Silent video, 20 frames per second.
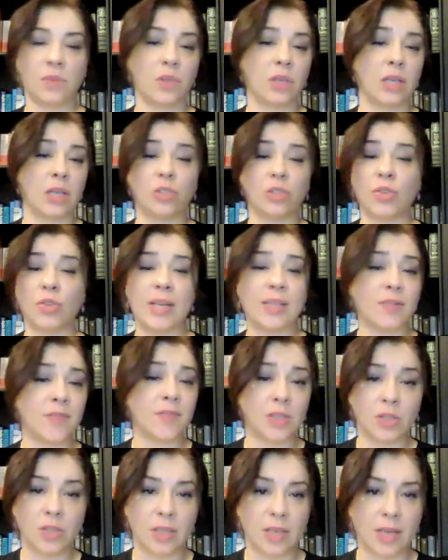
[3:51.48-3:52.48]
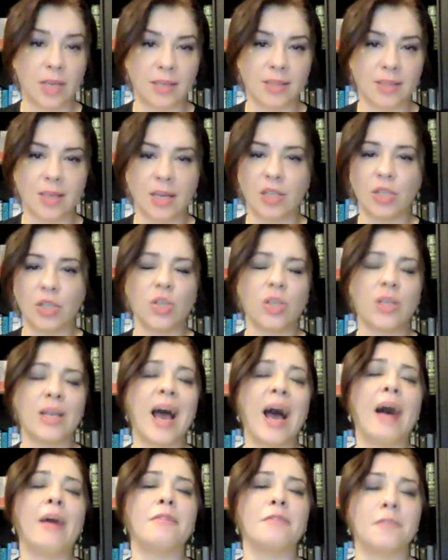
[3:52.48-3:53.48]
get transferred to the other side. You don't
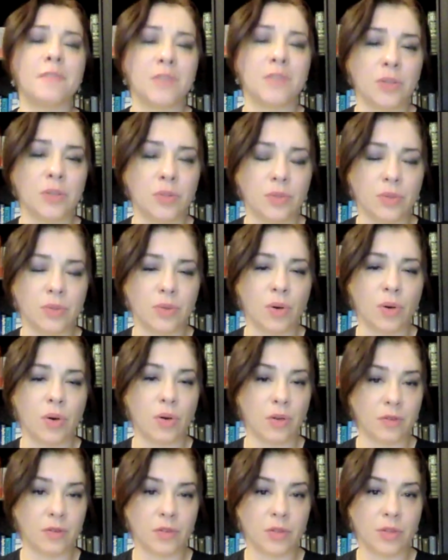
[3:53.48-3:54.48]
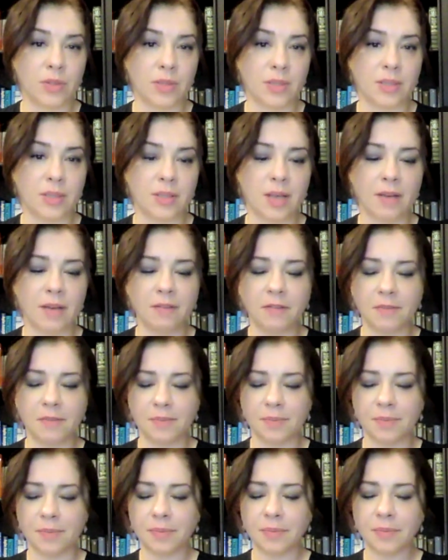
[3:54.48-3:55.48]
have to do all of those stuff.
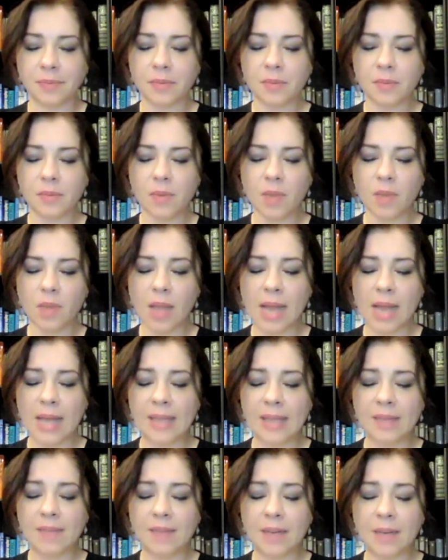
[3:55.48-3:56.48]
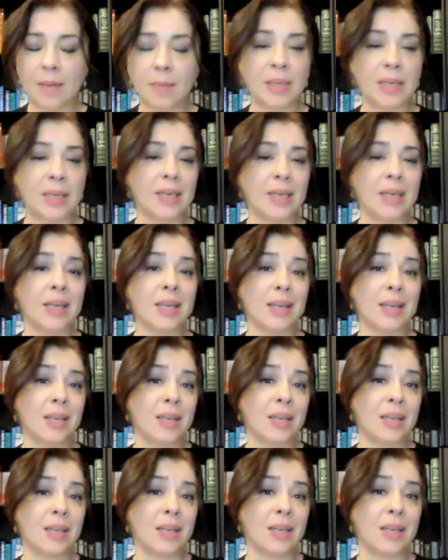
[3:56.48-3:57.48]
At the very beginning in
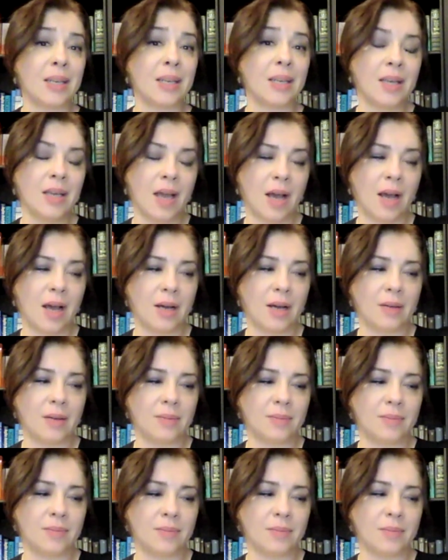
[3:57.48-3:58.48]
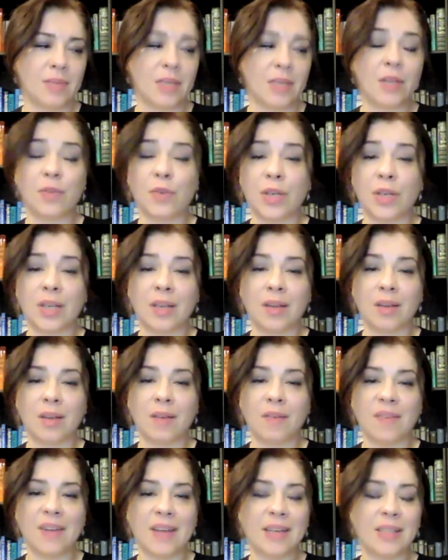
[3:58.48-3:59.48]
the
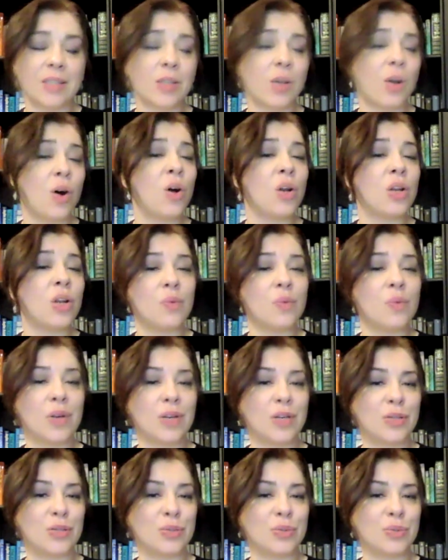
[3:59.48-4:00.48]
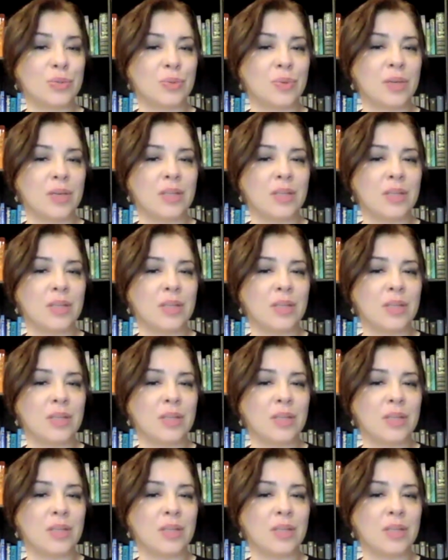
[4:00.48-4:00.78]
networking events, all you want to do